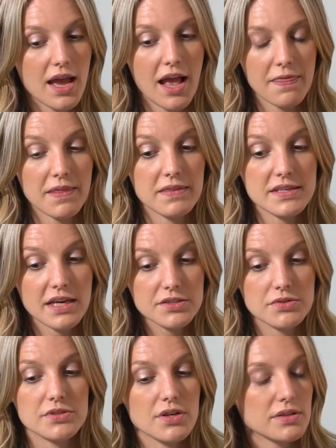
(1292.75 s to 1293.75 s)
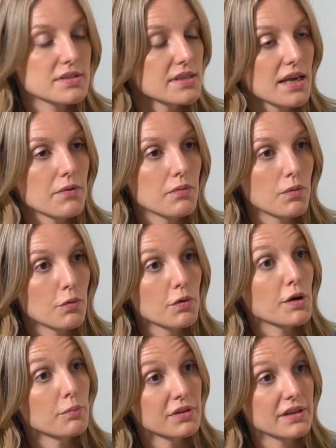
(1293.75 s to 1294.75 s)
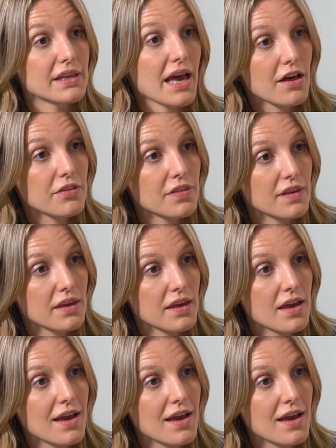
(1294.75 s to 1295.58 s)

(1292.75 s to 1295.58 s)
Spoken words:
and then the test results say, well, we're completely healthy.